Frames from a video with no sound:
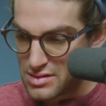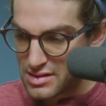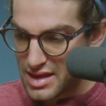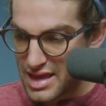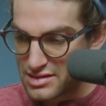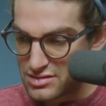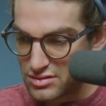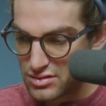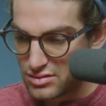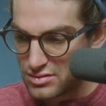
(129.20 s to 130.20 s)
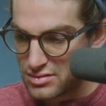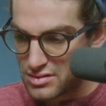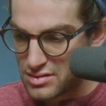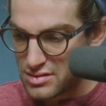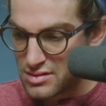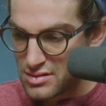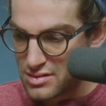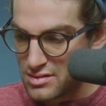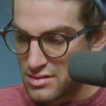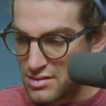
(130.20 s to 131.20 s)
Cancel.
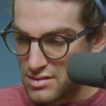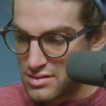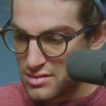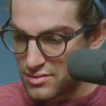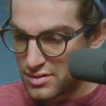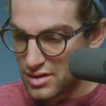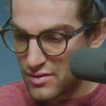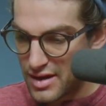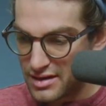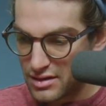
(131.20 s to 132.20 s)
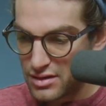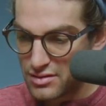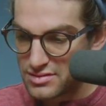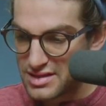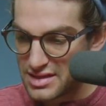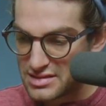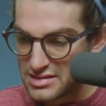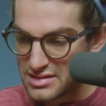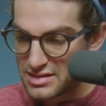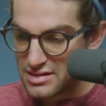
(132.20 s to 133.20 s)
We're going to go ahead and close
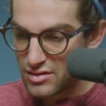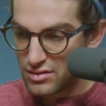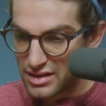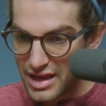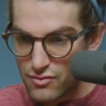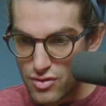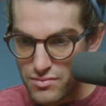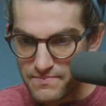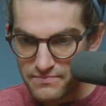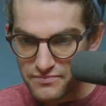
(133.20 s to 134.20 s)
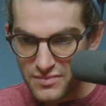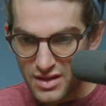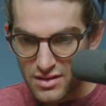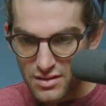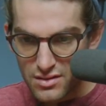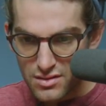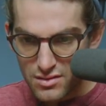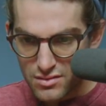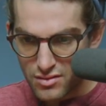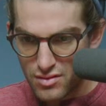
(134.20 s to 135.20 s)
this. Go to Lightroom.
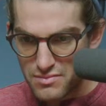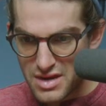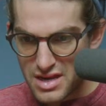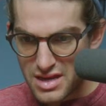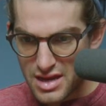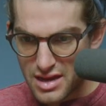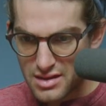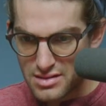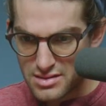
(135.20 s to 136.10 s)
Go to Media.